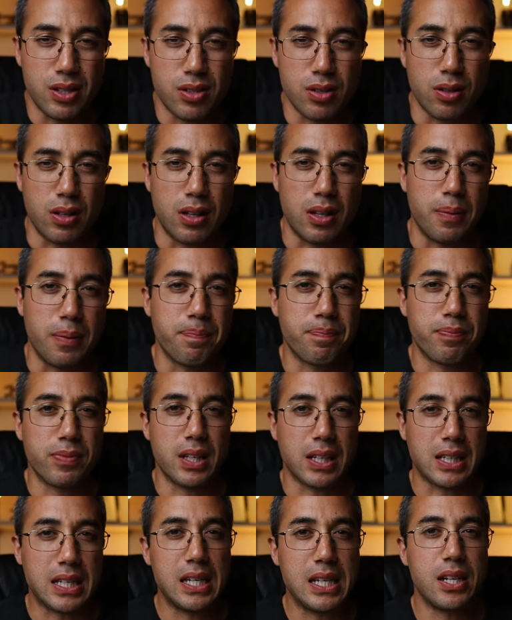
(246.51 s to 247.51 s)
So the,
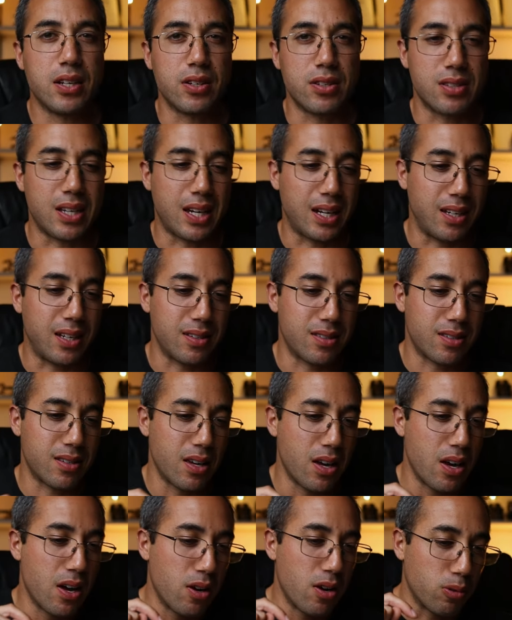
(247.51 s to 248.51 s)
the key here is that it's
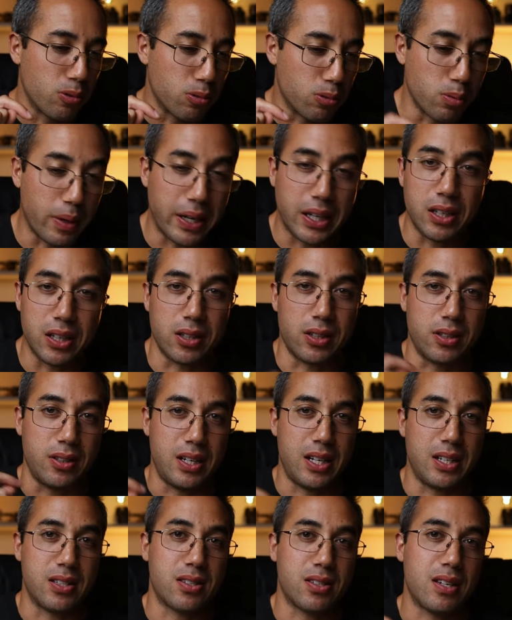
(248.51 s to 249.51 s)
regular,
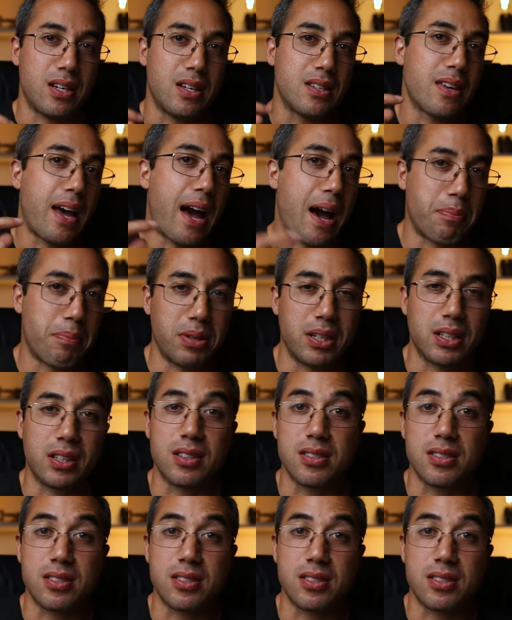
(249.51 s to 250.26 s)
it's, it's happening